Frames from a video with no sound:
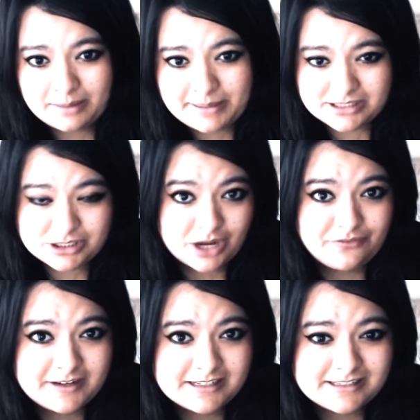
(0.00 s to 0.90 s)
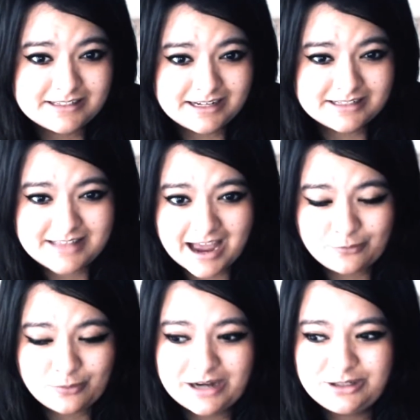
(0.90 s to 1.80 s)
Surface is
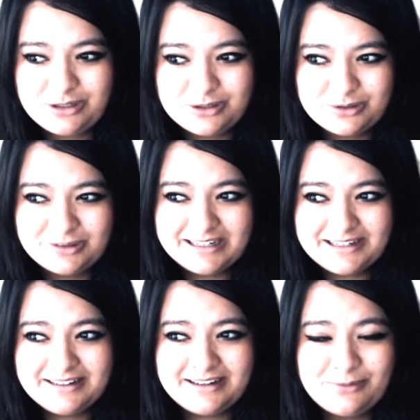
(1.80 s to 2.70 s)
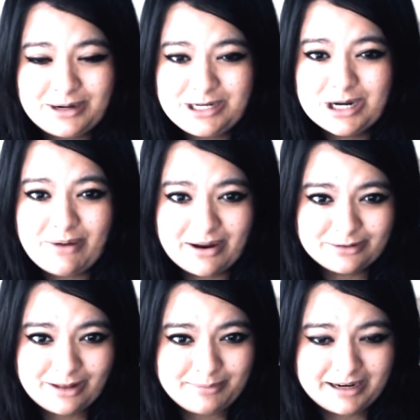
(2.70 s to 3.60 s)
that when you go out
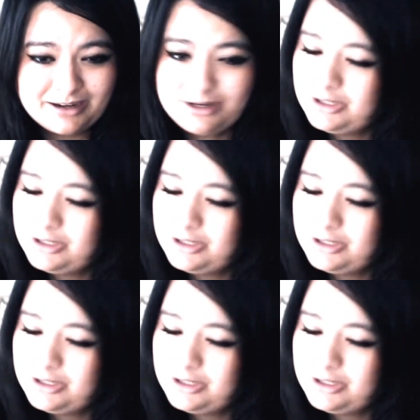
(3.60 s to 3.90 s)
clubbing,